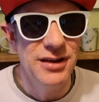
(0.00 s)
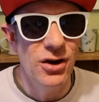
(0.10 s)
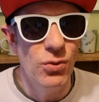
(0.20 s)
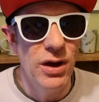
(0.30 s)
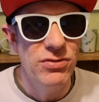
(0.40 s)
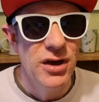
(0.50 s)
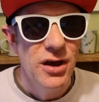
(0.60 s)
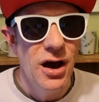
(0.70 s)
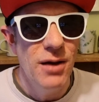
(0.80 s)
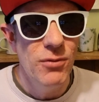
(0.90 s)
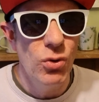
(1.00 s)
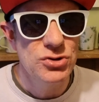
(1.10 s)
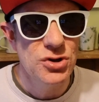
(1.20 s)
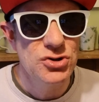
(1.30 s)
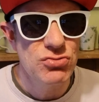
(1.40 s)
deal with
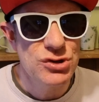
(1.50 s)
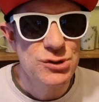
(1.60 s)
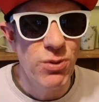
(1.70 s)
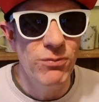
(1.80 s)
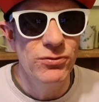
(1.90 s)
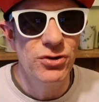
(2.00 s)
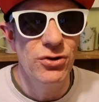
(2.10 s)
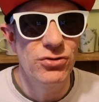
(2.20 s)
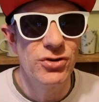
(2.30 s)
or to respond to,